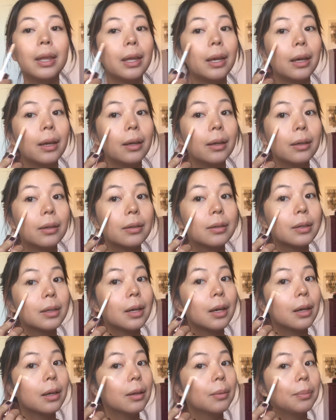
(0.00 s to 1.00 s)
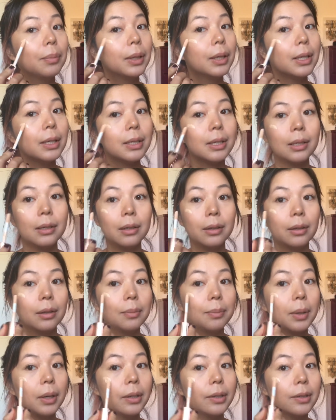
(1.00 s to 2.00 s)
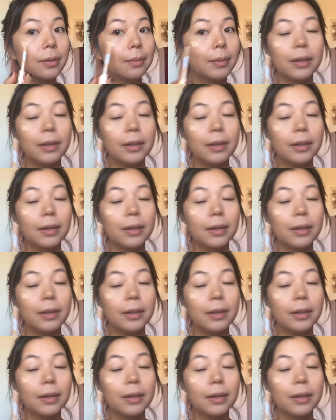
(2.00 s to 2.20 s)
and I just kind of place it on the parts of